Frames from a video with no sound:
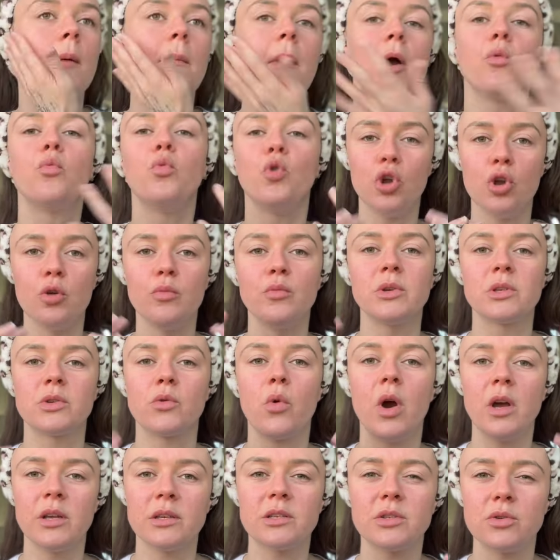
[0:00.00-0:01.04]
My womb was
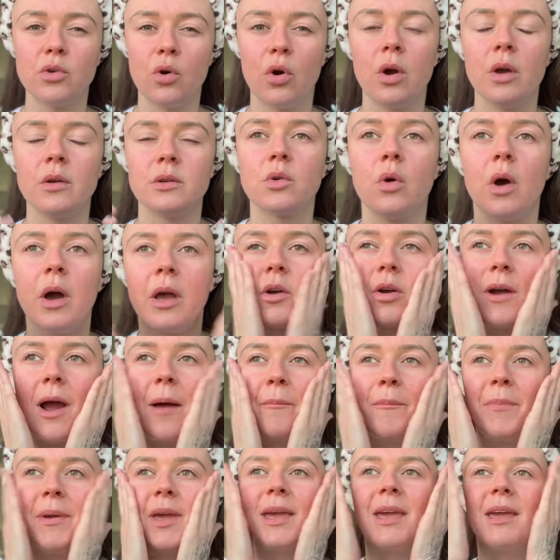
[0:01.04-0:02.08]
quite sore, it was quite
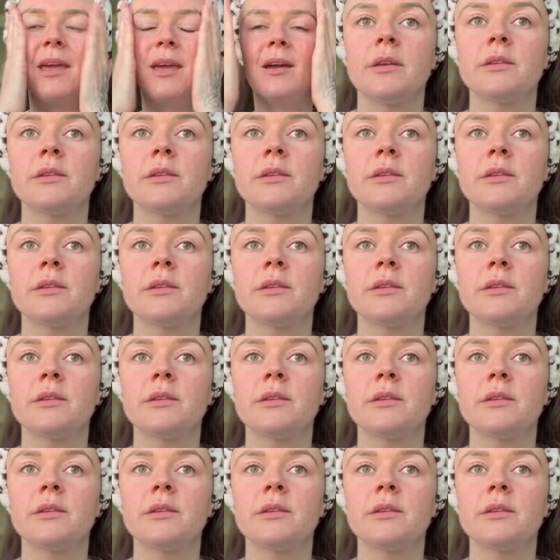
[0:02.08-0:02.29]
crampy.